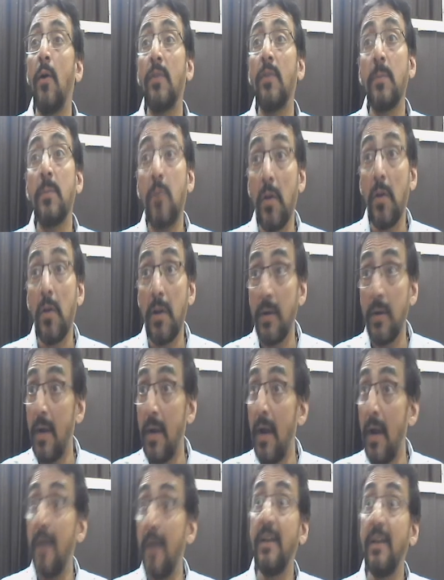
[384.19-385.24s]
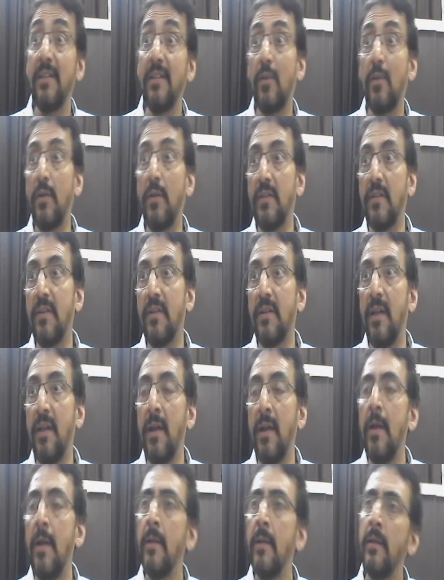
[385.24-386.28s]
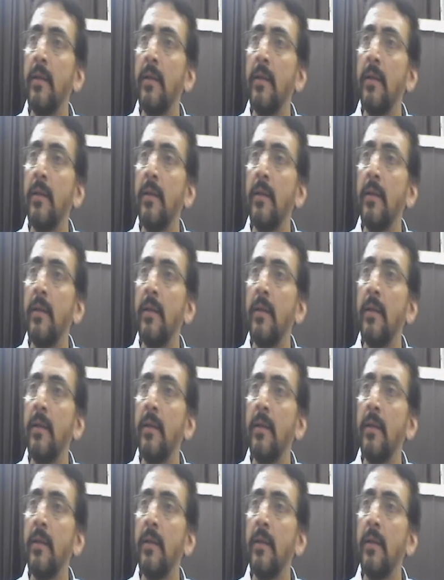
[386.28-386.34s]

some congenital heart disorders are there,